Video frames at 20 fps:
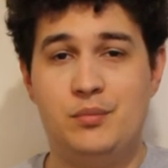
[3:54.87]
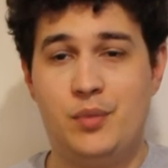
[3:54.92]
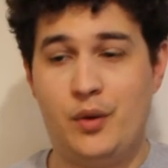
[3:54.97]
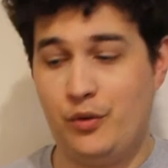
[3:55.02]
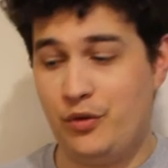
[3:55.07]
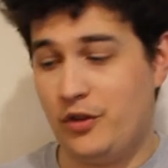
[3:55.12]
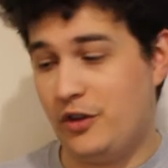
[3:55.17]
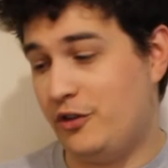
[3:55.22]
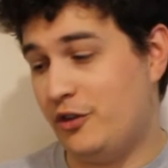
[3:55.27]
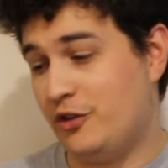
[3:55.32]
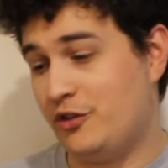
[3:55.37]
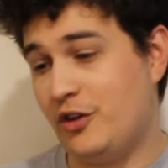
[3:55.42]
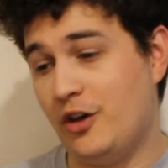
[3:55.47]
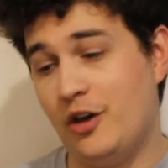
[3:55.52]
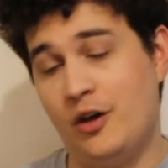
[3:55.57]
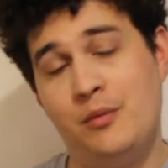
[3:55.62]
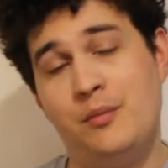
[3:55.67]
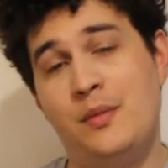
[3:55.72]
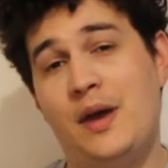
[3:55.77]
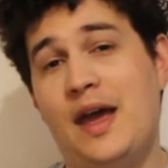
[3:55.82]
both as a
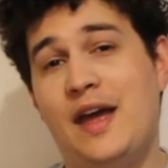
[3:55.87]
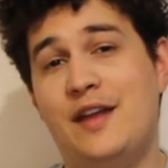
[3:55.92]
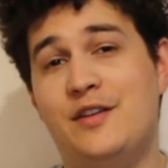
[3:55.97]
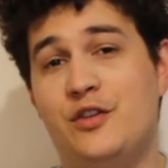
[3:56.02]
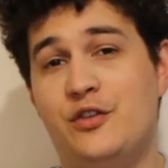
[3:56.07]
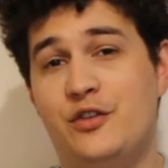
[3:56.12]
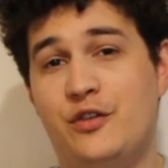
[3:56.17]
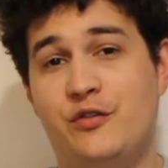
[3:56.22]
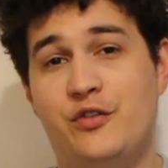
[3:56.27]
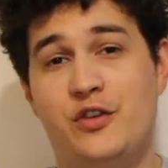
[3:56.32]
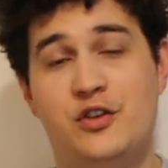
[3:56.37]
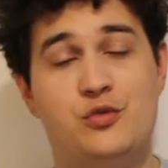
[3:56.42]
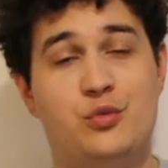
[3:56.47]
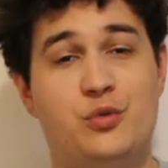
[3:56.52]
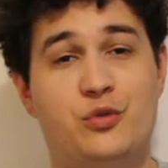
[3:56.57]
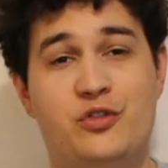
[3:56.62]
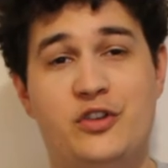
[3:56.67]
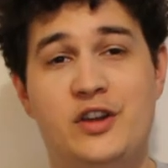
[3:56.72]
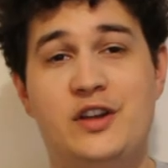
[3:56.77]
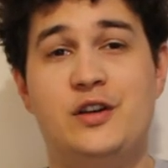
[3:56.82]
term and as a
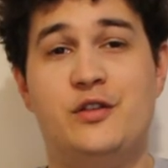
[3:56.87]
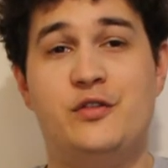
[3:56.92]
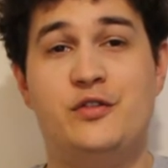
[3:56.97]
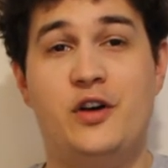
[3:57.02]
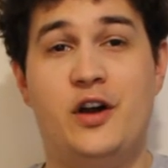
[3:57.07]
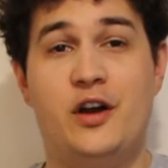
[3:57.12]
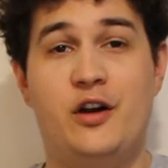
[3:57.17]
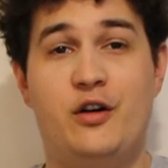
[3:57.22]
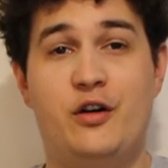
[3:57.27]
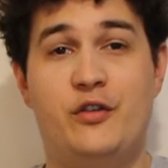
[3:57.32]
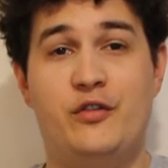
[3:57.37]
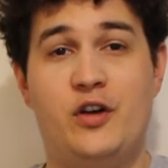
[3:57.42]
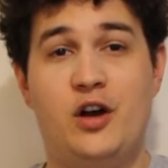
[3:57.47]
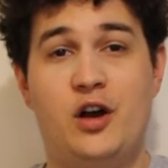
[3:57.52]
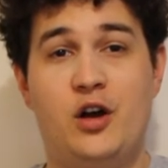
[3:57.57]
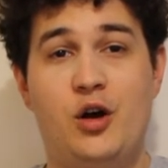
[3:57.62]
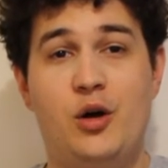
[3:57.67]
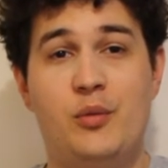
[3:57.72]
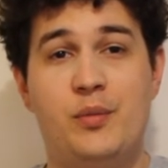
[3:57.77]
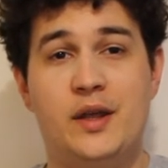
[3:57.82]
visual signifier of our
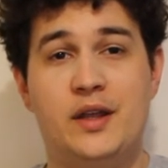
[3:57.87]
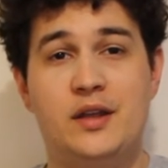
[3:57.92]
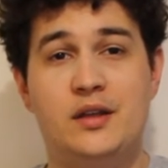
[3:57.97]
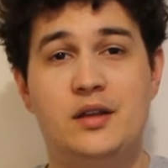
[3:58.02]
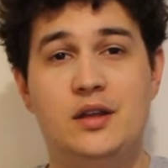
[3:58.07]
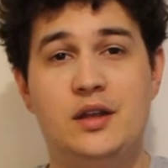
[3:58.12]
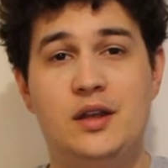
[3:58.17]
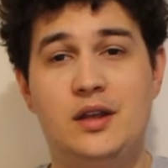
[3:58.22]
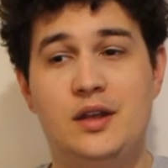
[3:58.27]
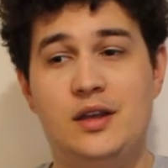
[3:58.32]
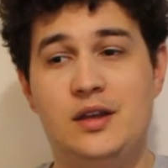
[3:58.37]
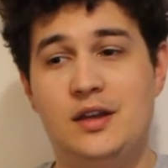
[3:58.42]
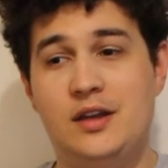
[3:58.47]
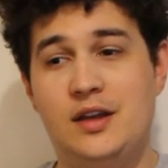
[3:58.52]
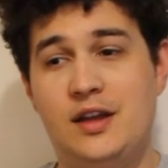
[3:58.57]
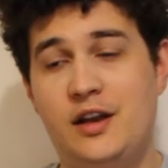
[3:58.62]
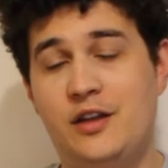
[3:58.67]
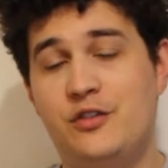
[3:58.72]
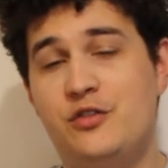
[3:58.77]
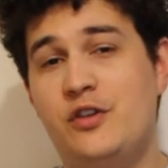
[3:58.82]
hobby,
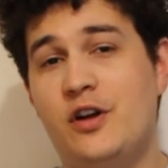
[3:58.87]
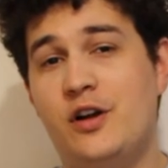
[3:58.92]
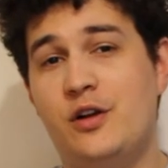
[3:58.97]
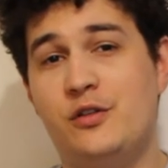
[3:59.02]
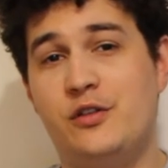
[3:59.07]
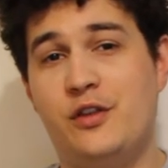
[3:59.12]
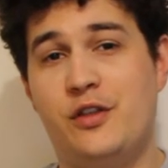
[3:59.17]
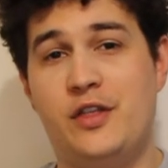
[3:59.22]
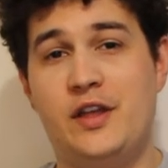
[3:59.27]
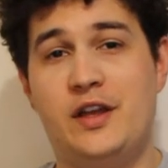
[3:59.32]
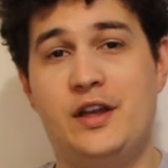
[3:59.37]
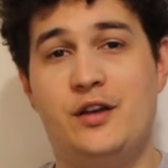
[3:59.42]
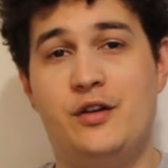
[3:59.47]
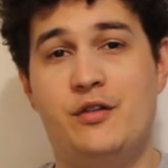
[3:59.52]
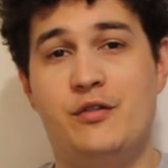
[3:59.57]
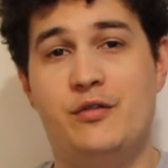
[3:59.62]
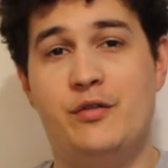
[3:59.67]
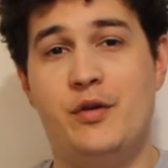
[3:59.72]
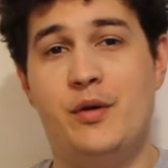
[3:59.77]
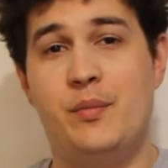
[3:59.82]
and I struggle to think
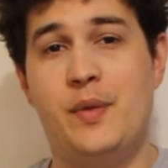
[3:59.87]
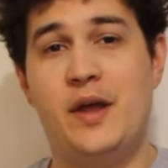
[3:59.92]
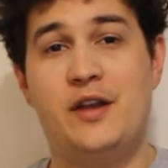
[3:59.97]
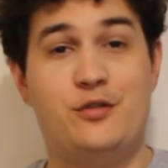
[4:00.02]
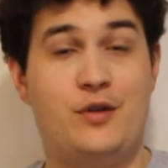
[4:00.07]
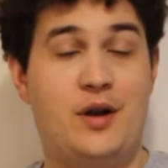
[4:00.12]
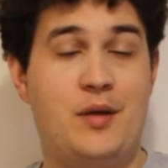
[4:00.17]
of a better